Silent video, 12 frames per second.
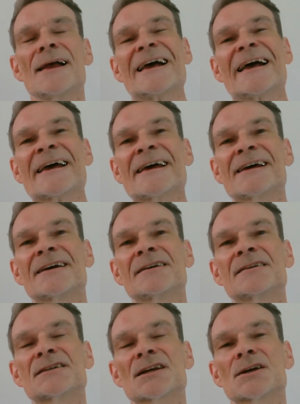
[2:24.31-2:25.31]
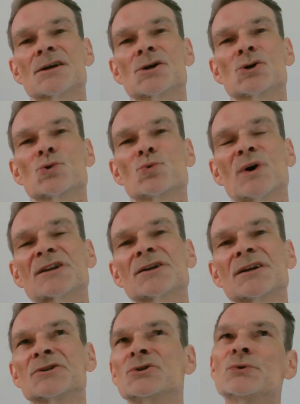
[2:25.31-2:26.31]
And what
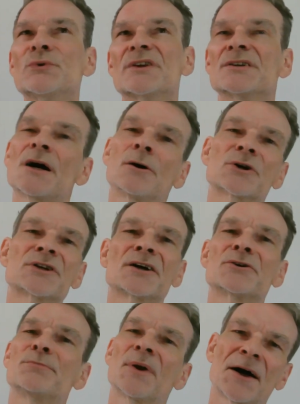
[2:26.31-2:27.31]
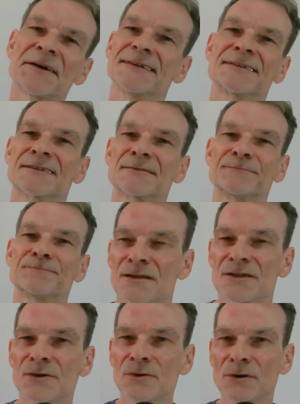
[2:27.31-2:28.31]
can I do with it? How can I apply it?
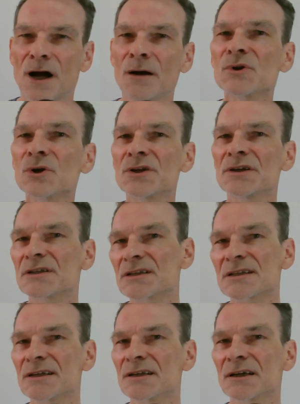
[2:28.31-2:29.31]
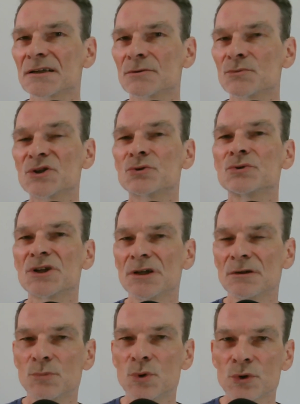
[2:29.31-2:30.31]
So I'm not here to say that we should
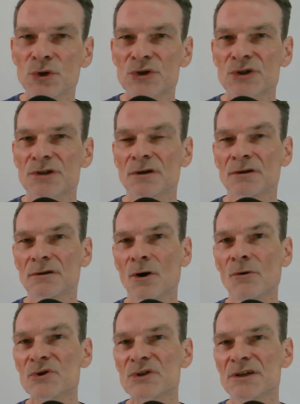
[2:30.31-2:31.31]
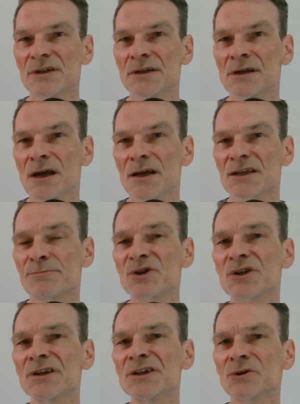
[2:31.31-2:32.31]
kill books, obviously,
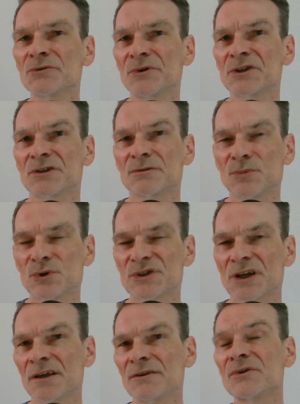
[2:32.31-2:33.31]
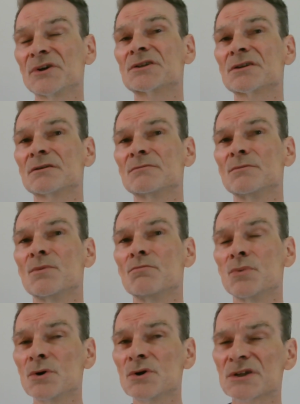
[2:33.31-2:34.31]
especially non-fiction books. I think fiction
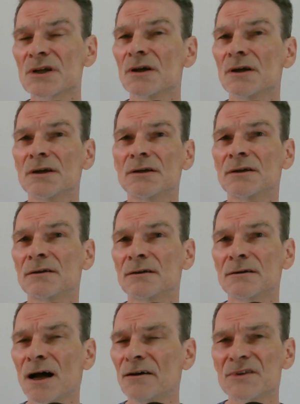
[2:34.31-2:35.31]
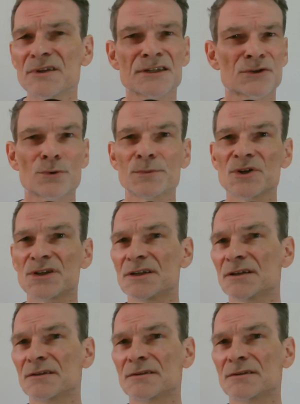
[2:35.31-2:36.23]
books have this romantic,